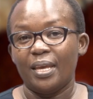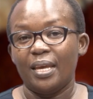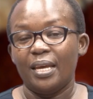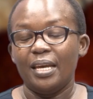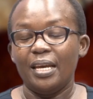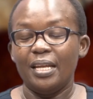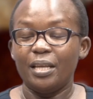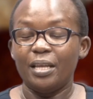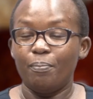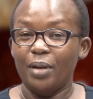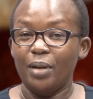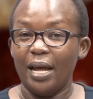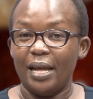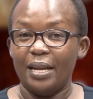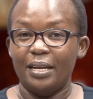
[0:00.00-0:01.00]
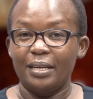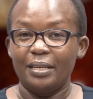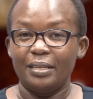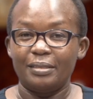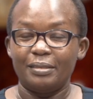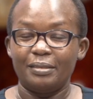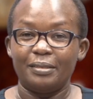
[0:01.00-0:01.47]
in the blood
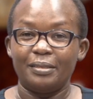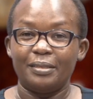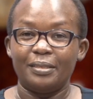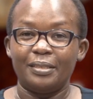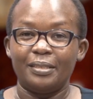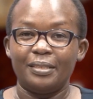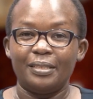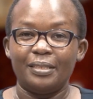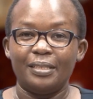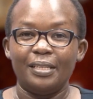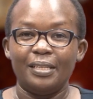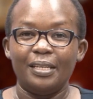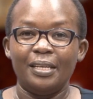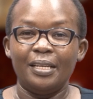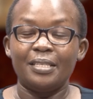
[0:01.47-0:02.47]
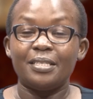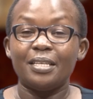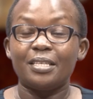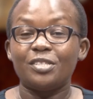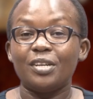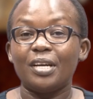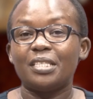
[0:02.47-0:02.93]
is
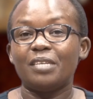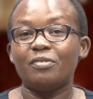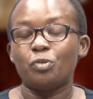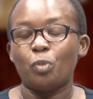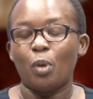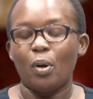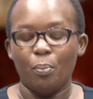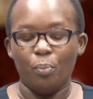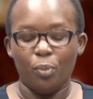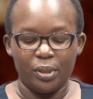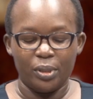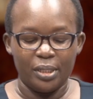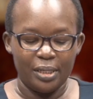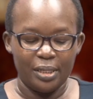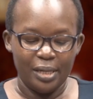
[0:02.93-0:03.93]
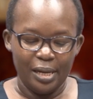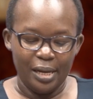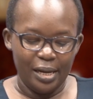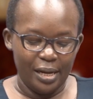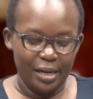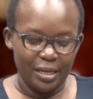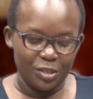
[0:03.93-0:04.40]
destructive to our body
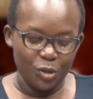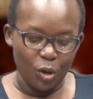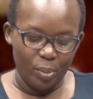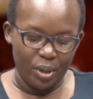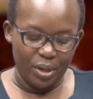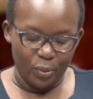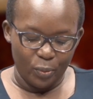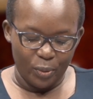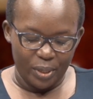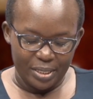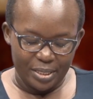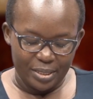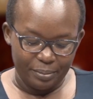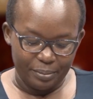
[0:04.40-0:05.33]
in so many ways.